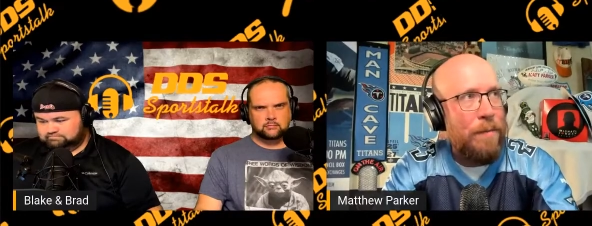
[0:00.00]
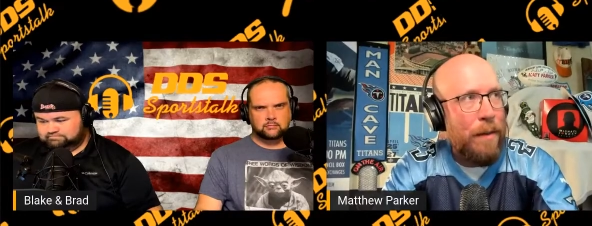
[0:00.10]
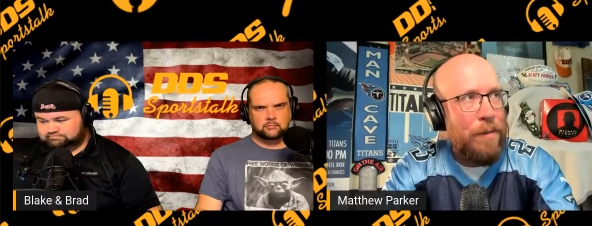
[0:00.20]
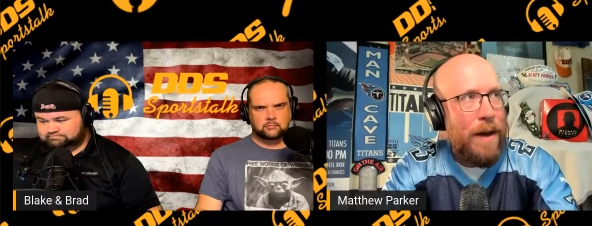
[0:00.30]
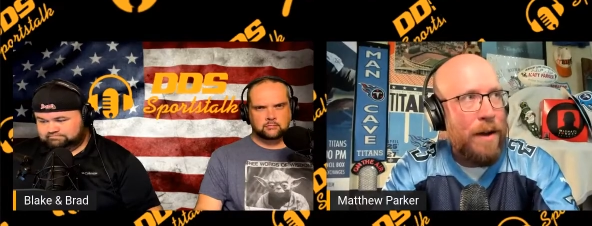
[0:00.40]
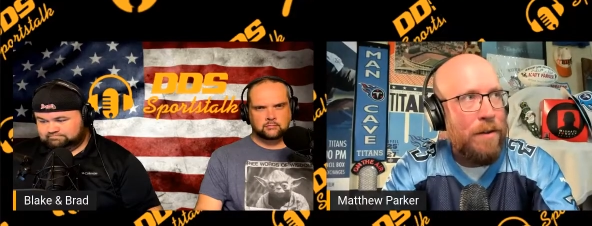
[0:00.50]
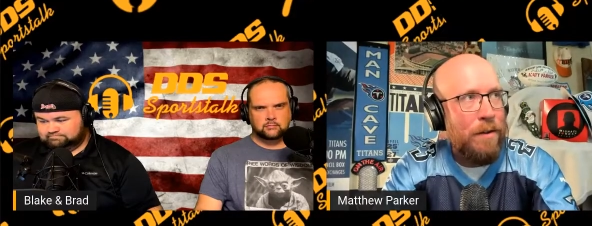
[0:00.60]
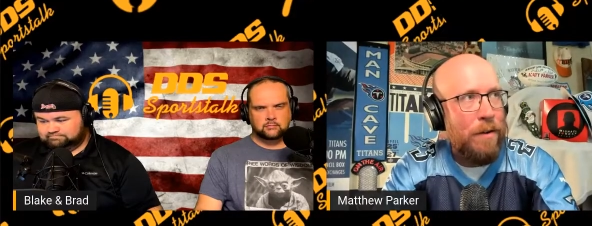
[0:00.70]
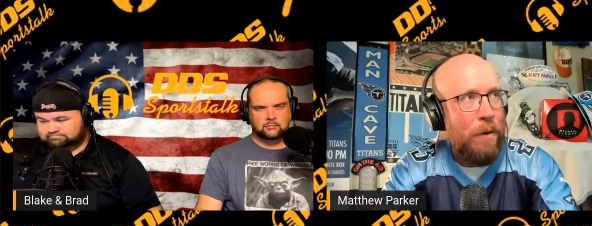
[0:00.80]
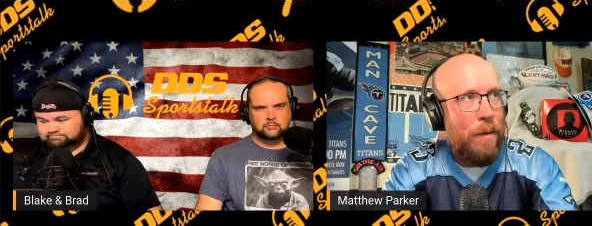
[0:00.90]
Speaker 1: Bobby
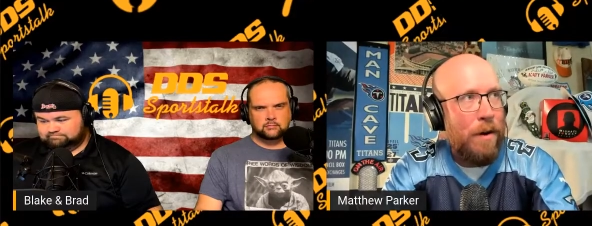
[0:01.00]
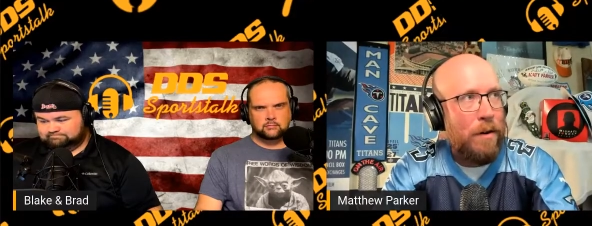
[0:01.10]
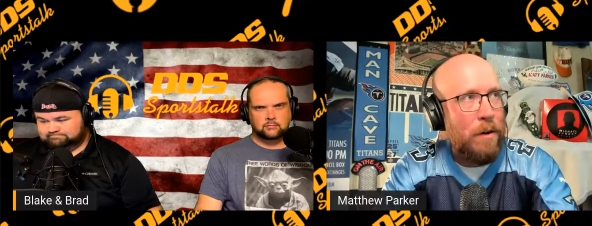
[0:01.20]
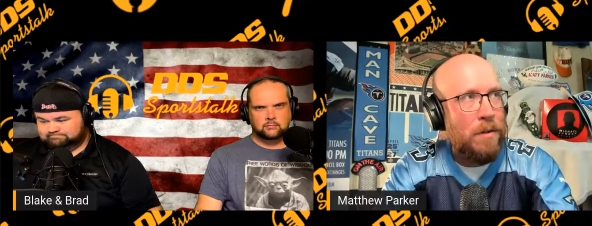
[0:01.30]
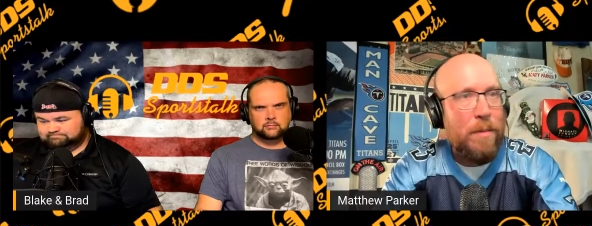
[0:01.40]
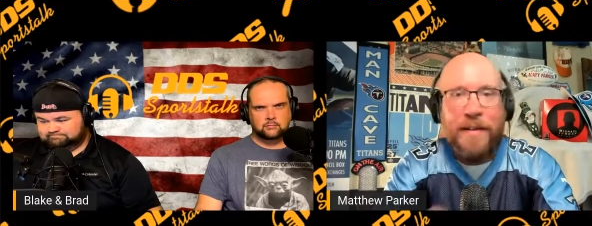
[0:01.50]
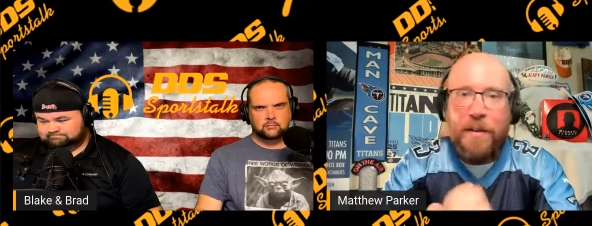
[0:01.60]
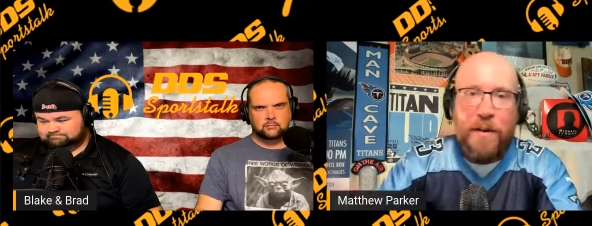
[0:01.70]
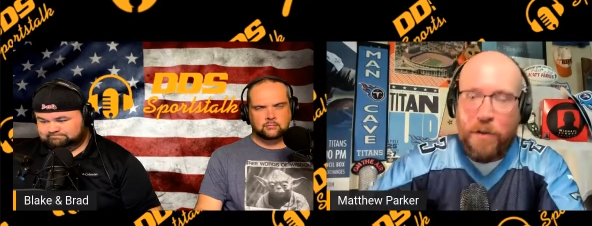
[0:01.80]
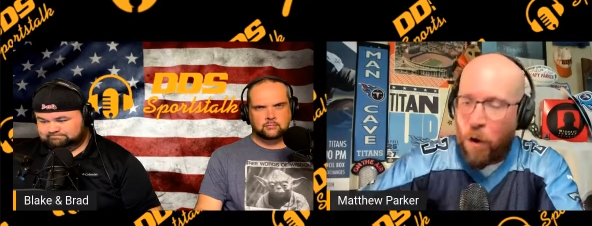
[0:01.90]
Bowden or old ball coach? Somebody
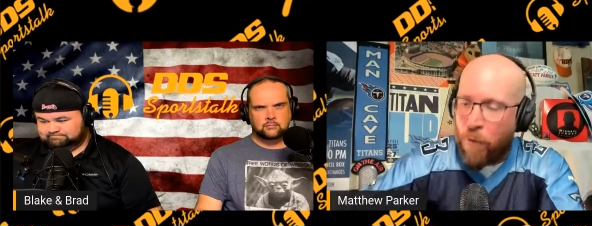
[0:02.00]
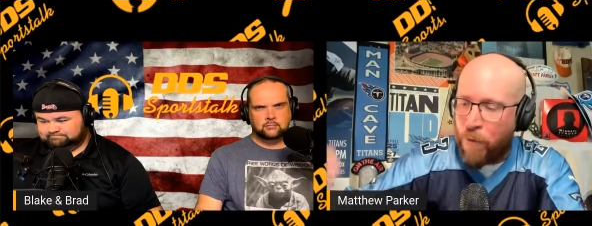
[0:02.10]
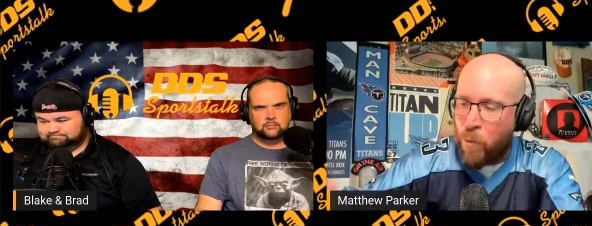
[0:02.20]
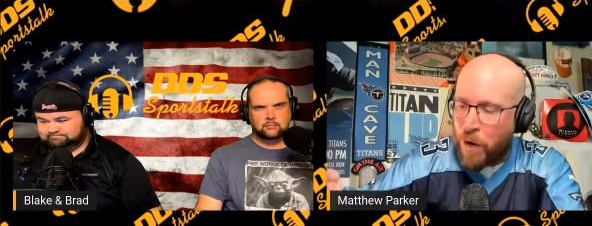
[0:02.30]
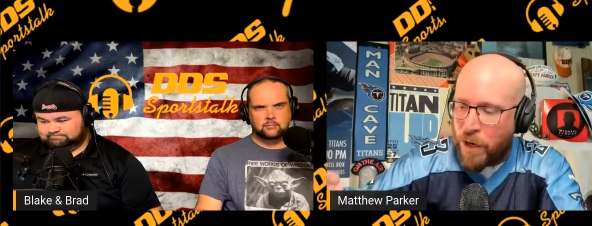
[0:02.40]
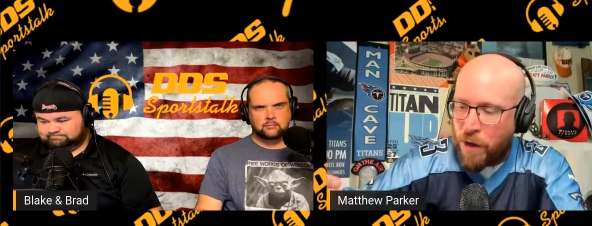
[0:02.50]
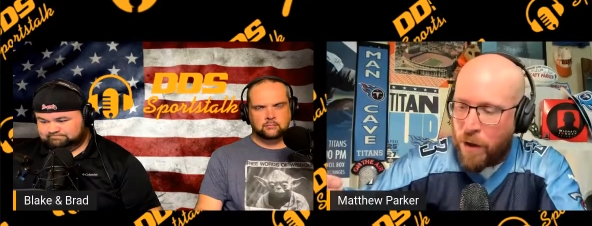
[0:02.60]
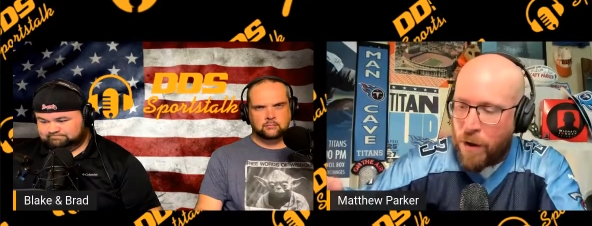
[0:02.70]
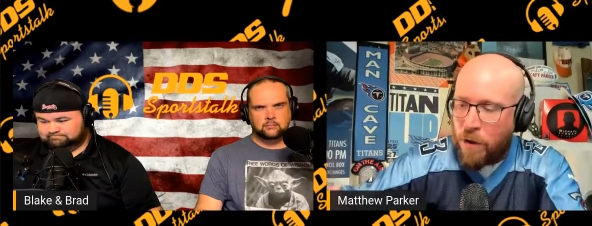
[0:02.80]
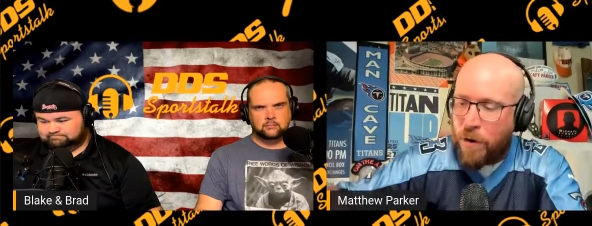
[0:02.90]
said you have to go from
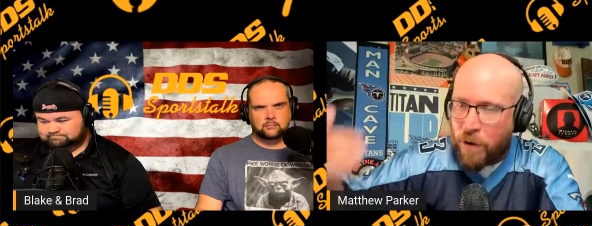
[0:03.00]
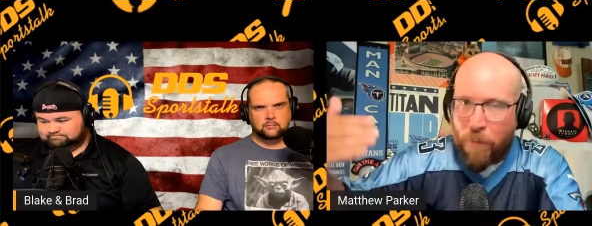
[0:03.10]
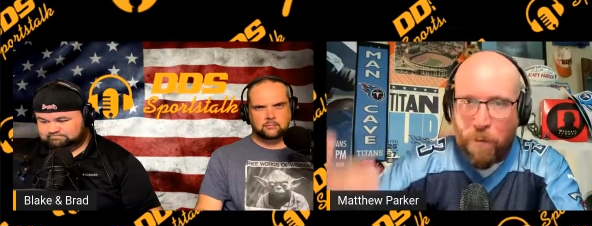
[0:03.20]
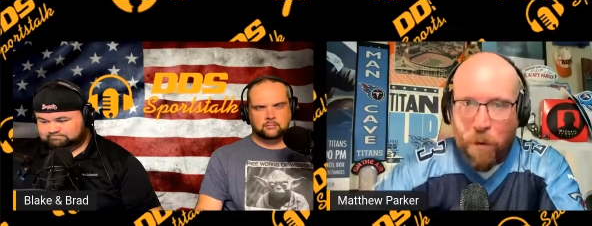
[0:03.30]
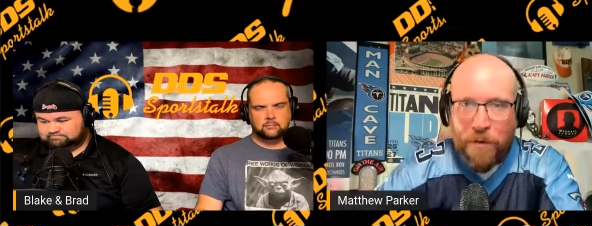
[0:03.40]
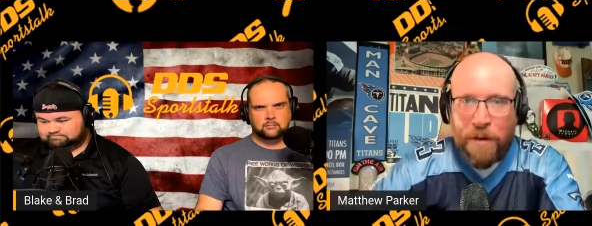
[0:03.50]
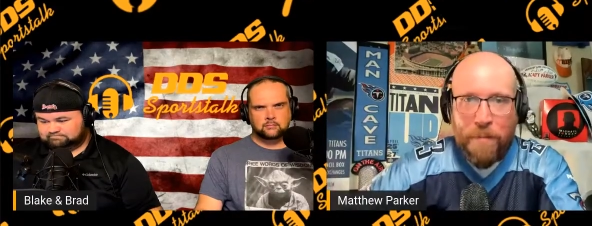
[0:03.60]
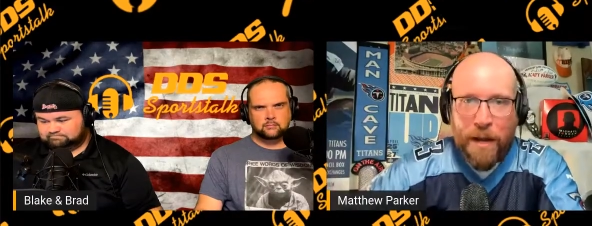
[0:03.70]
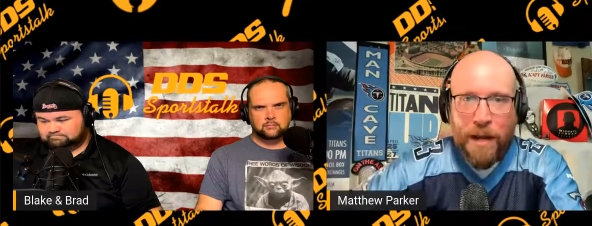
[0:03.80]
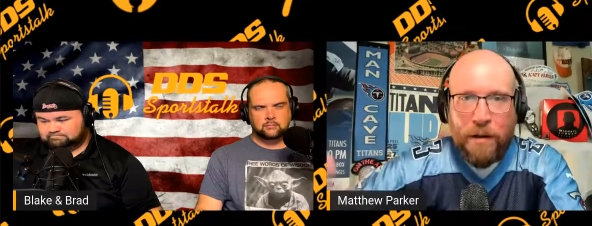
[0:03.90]

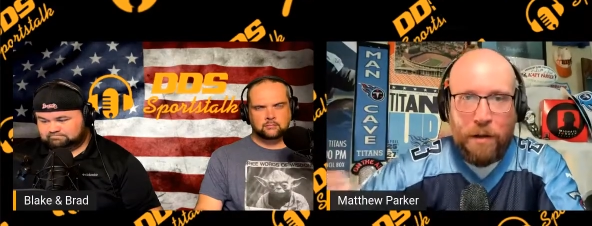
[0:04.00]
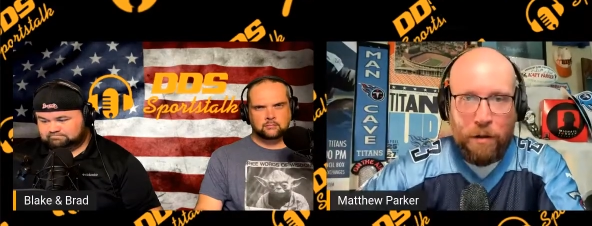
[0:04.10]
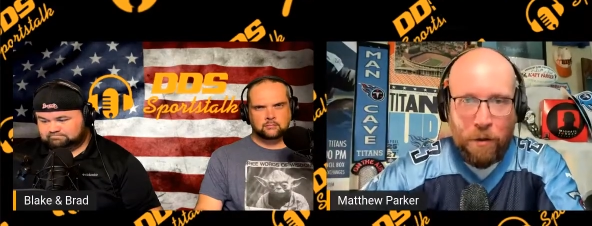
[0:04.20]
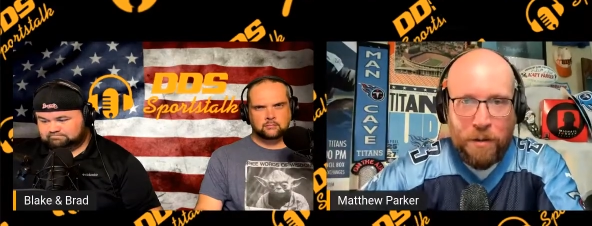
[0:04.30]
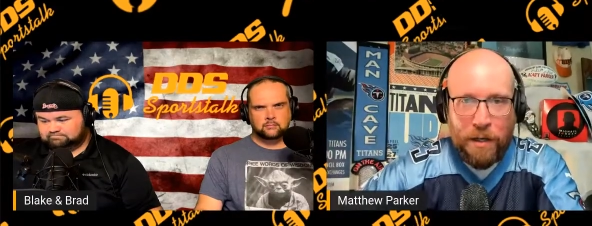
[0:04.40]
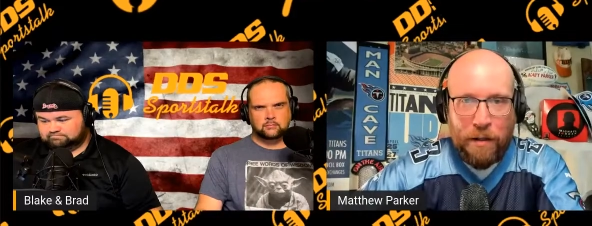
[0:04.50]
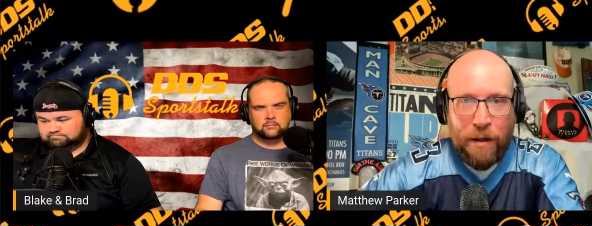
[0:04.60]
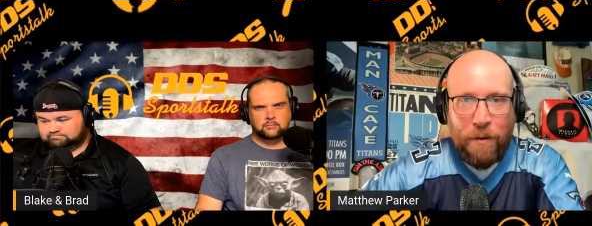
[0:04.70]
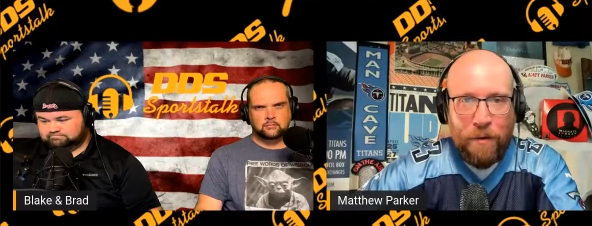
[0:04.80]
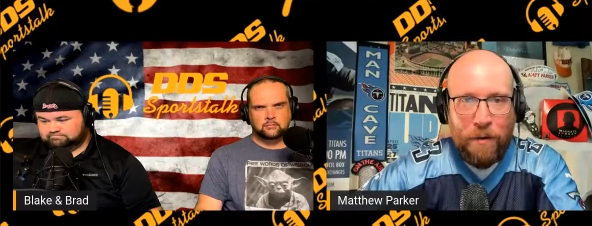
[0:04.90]
losing big to losing
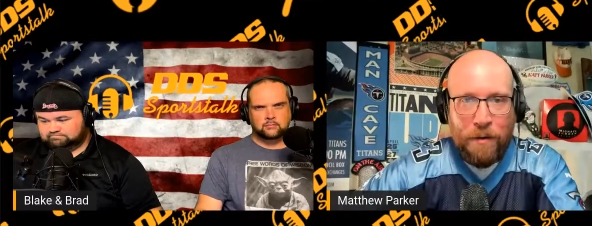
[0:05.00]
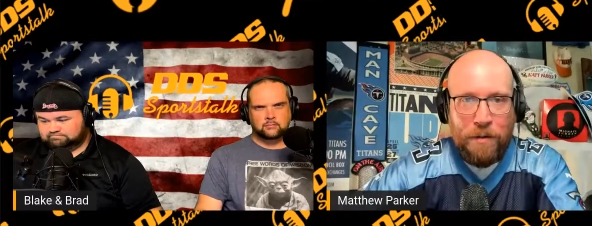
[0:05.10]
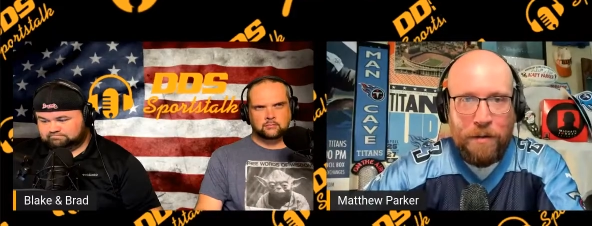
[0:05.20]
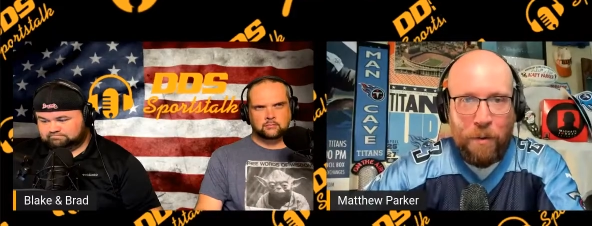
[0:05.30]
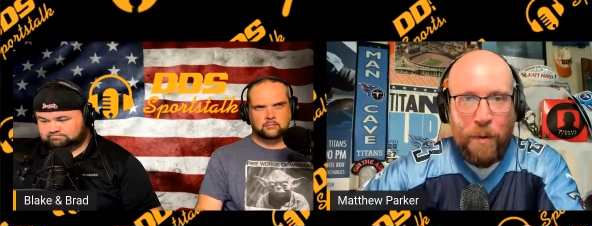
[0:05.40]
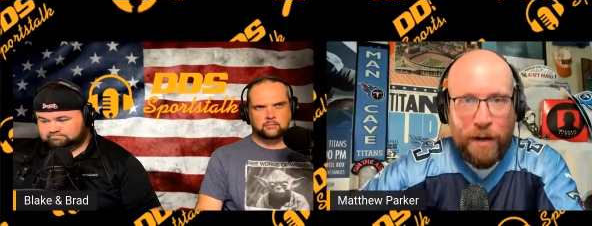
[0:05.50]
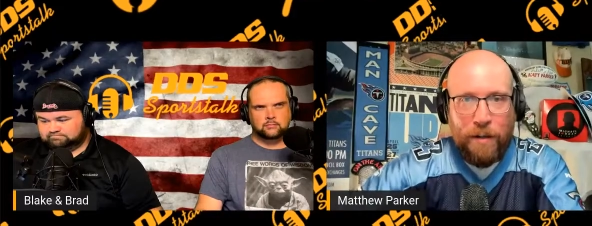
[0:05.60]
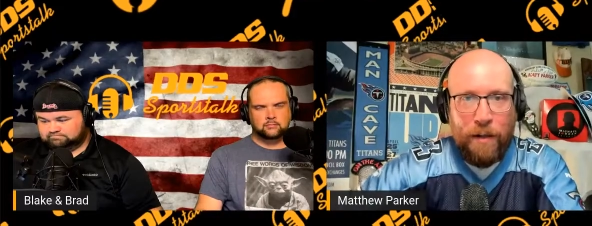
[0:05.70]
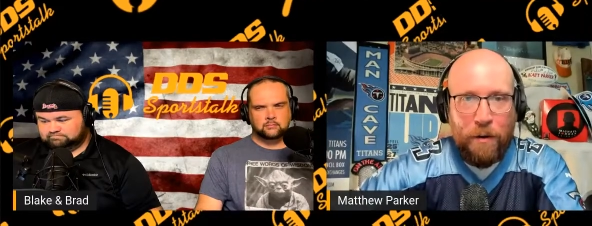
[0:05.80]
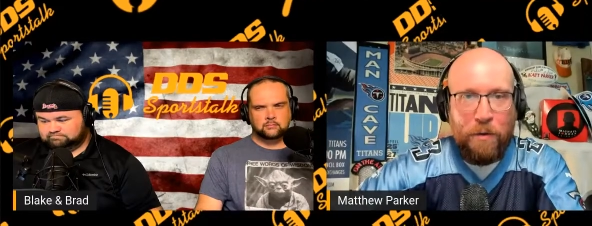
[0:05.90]
little to
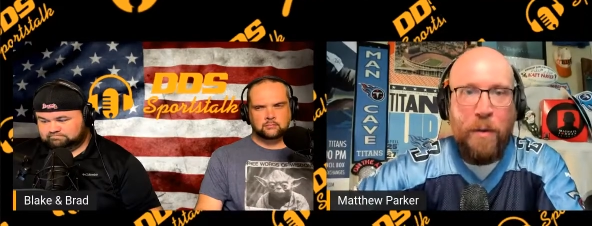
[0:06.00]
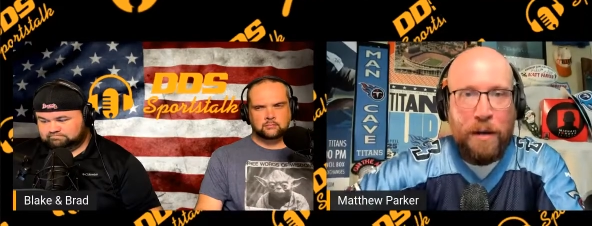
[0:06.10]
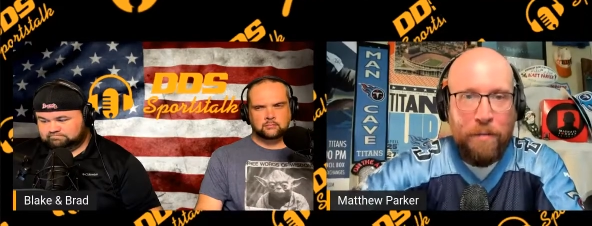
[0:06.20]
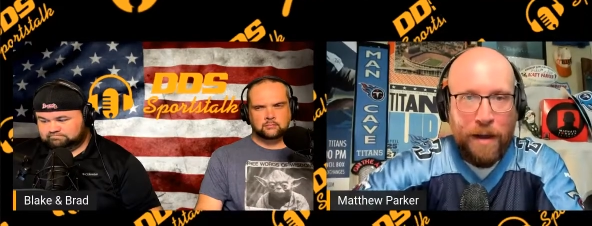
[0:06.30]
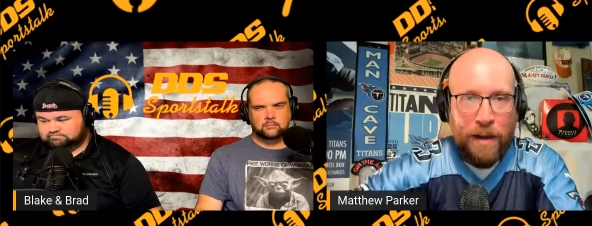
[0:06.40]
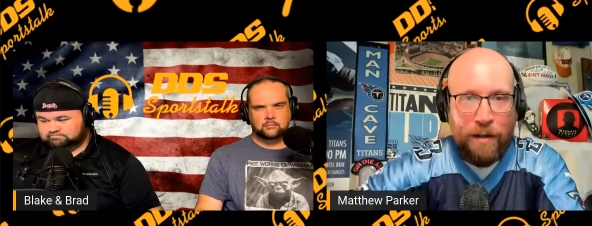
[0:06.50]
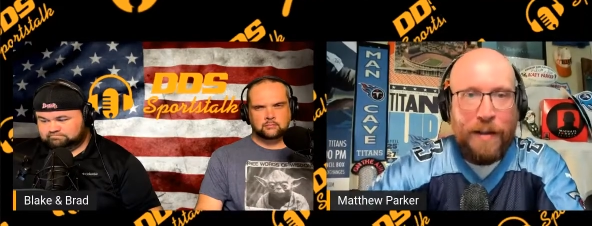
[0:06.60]
winning big.